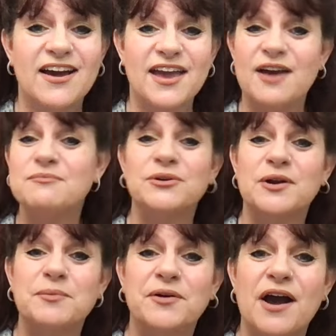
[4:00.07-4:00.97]
I am
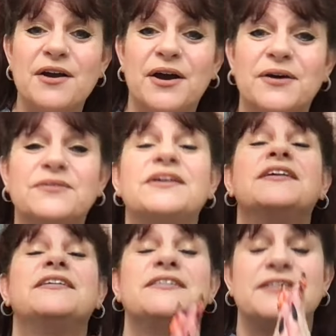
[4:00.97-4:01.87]
Laurie Barraco.
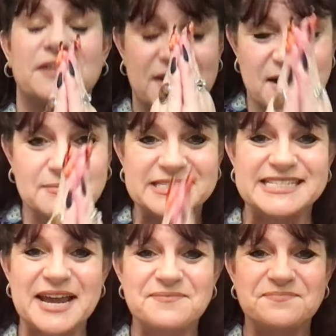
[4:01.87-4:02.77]

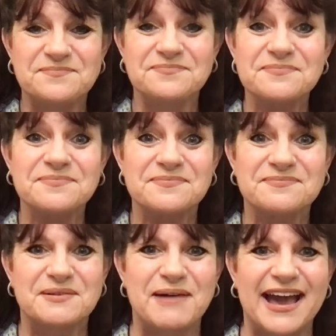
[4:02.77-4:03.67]
Namaste.
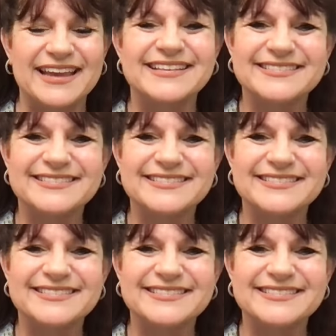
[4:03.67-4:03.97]
Bye bye.